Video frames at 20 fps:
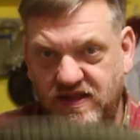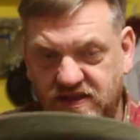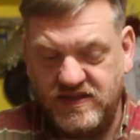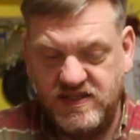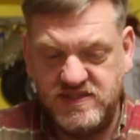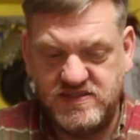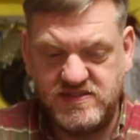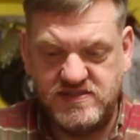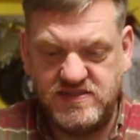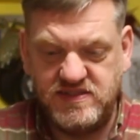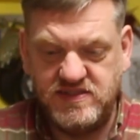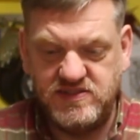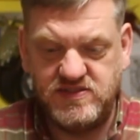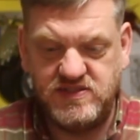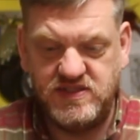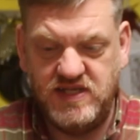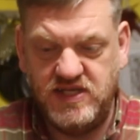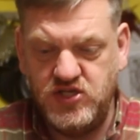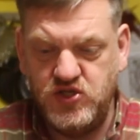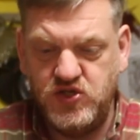This,
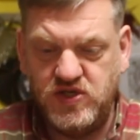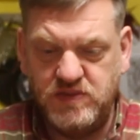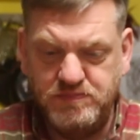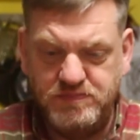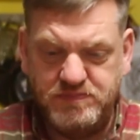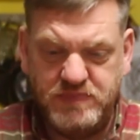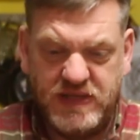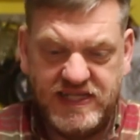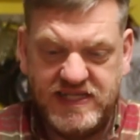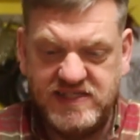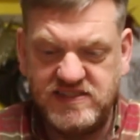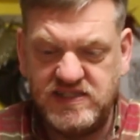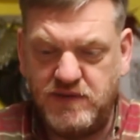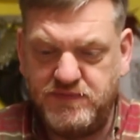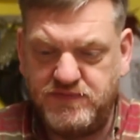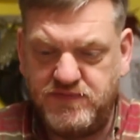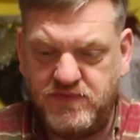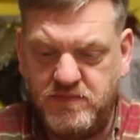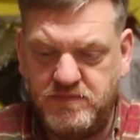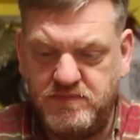and you can pick these
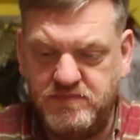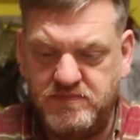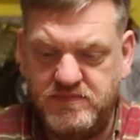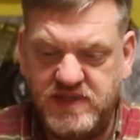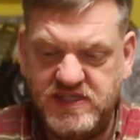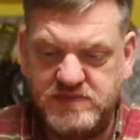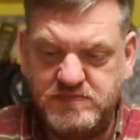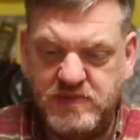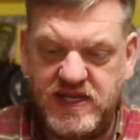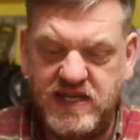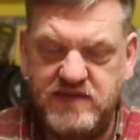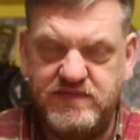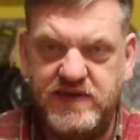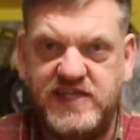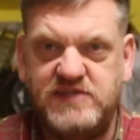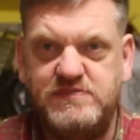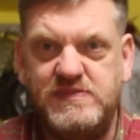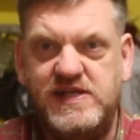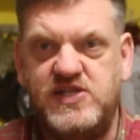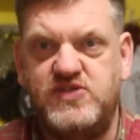up from, there's plenty of
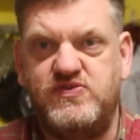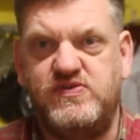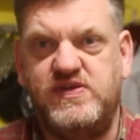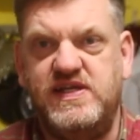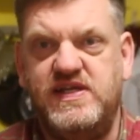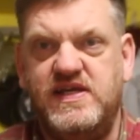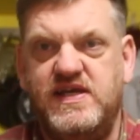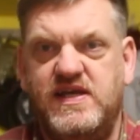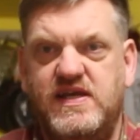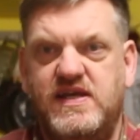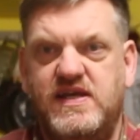ex-military